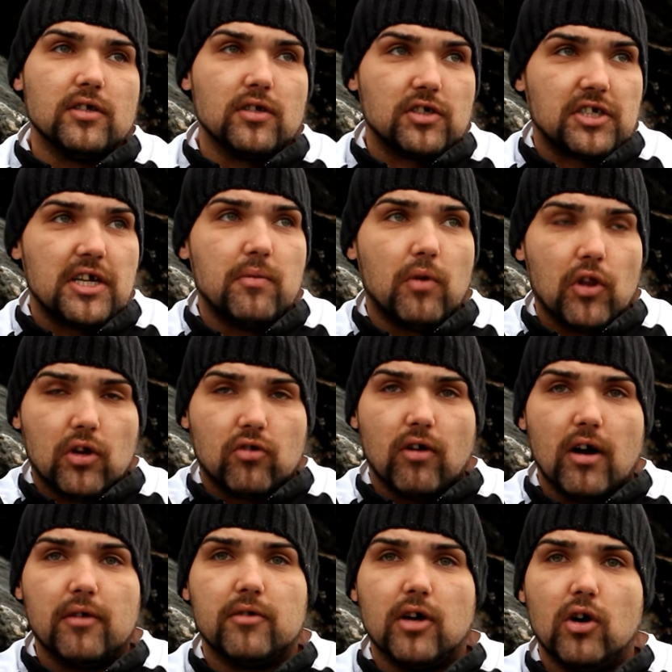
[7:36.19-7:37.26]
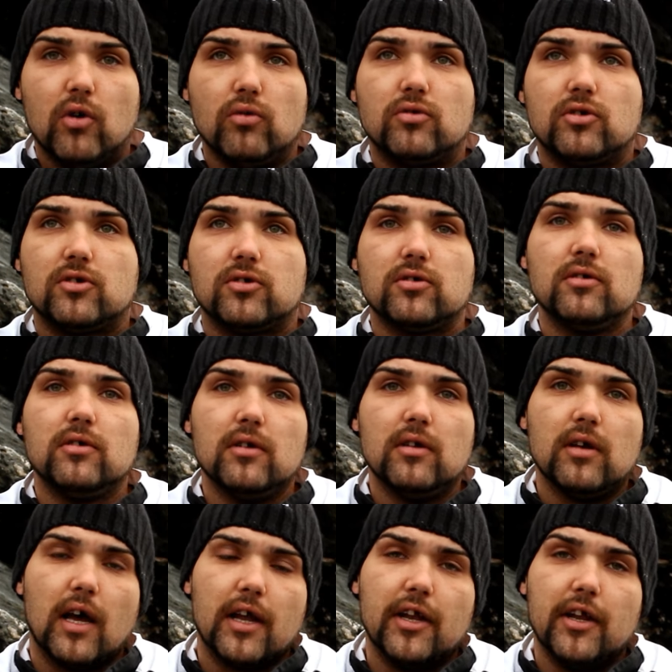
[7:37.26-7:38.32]
see what the ground holds,
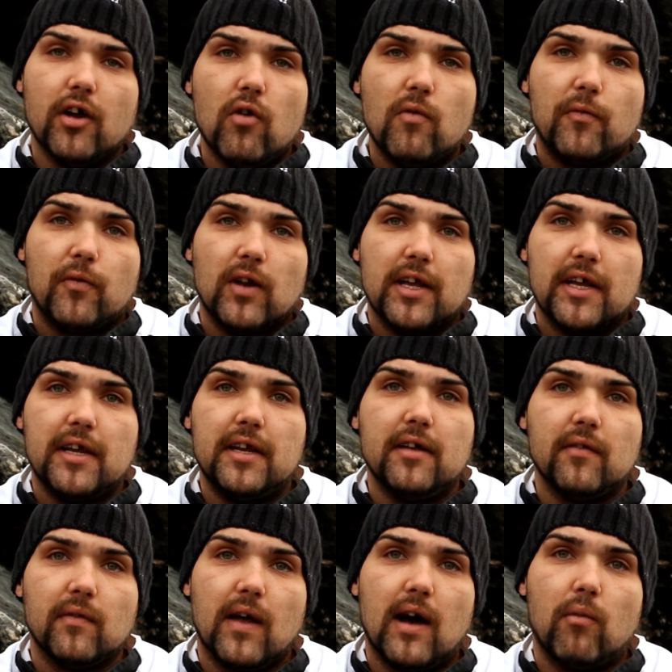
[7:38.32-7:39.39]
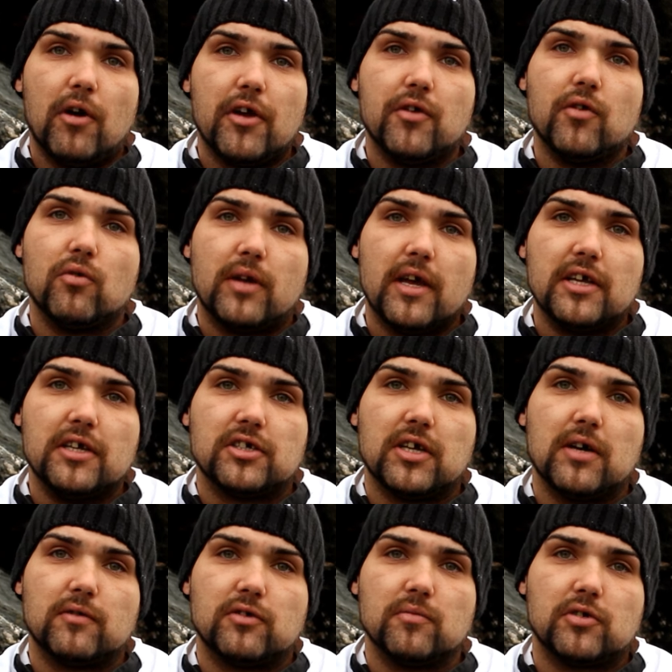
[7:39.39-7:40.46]
and then hopefully that way you'll get
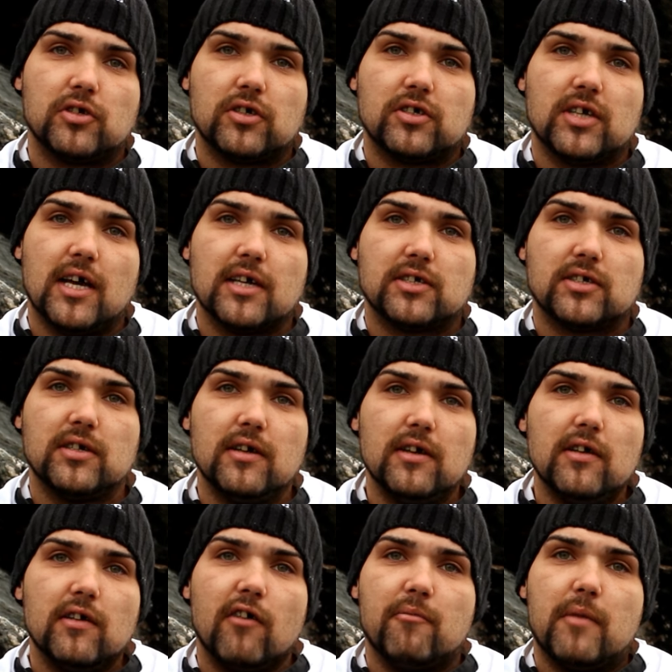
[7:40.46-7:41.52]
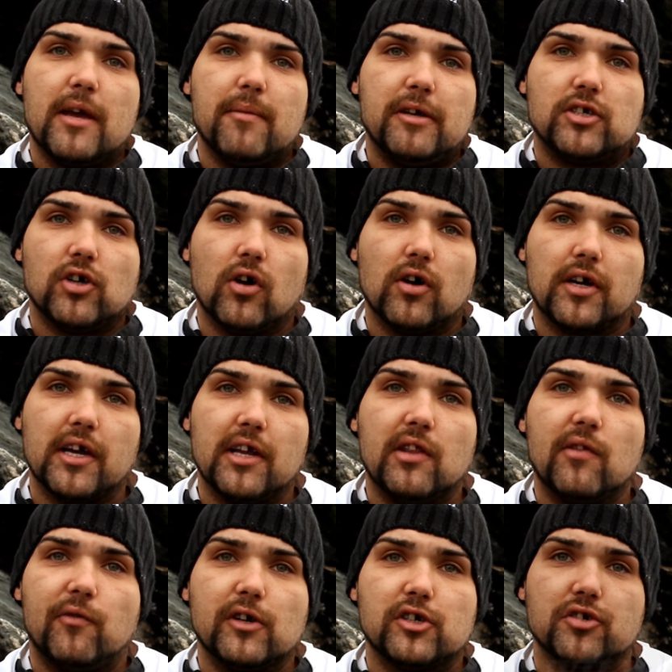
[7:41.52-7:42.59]
yourself some success of maybe targeting
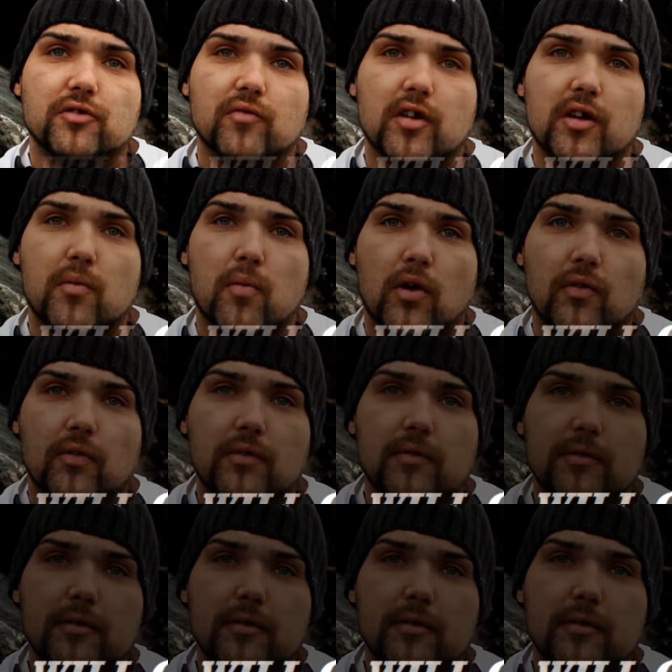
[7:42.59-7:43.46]
the fish you really want.